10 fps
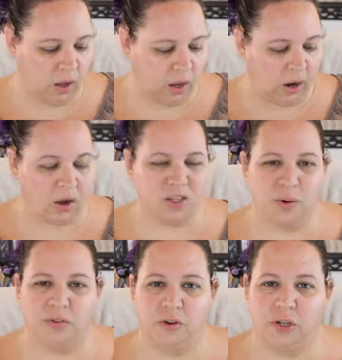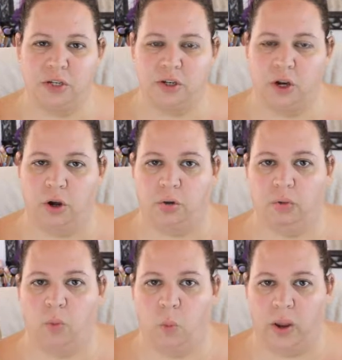Also, if you didn't
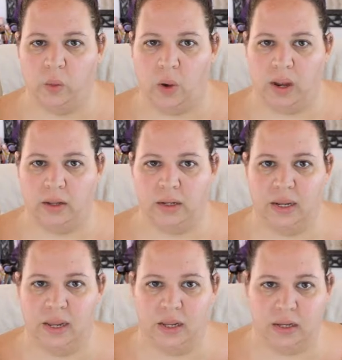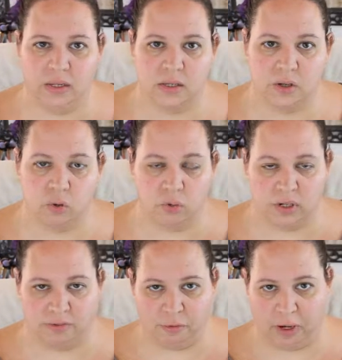know, Wet n Wild is
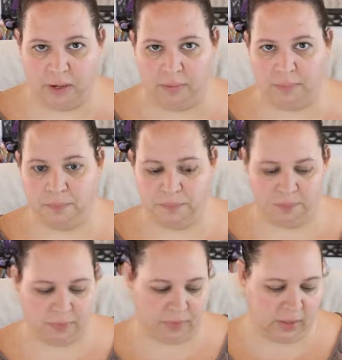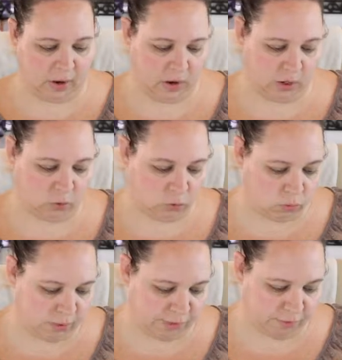cruelty-free. They are a
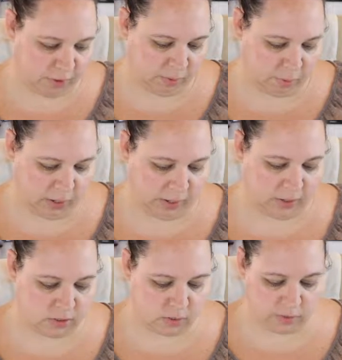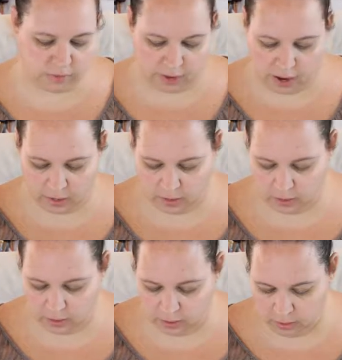cruelty-free brand, so if that
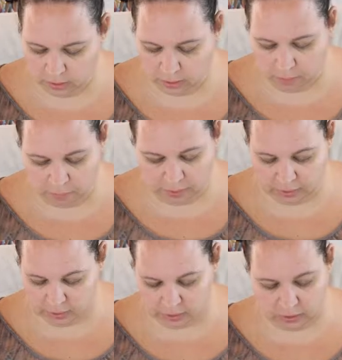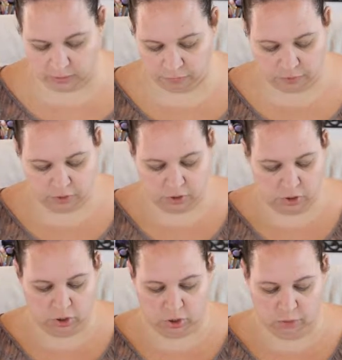makes any difference
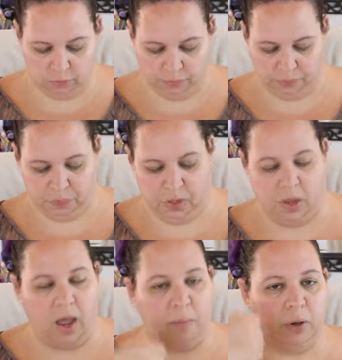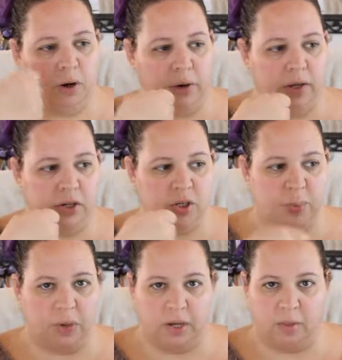to you. I'm going to go ahead and just
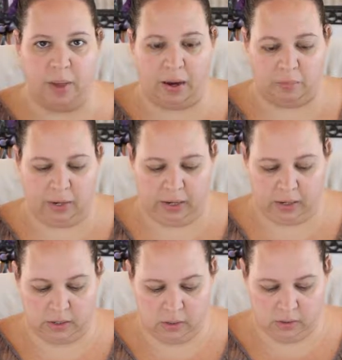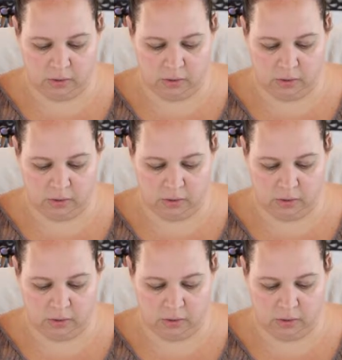put it on the back of my hand.